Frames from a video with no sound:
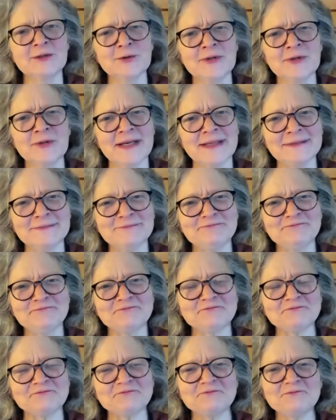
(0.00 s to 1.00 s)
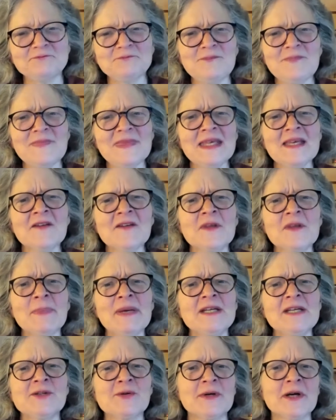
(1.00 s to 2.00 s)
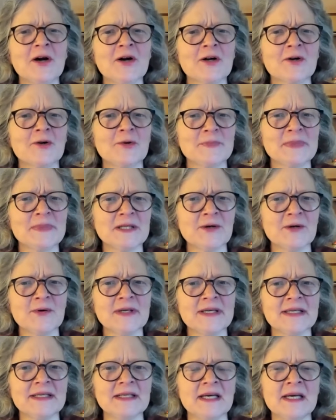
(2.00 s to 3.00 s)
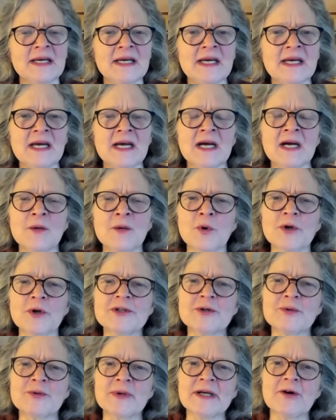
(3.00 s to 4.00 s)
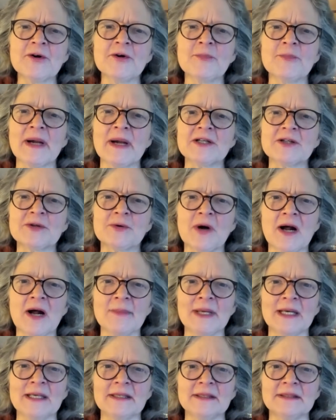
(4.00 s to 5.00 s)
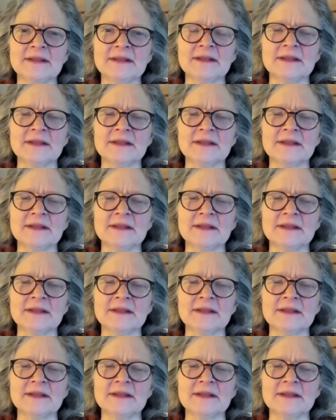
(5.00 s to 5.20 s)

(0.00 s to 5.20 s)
Yuga, of the patriarchal period, were triggered by trauma,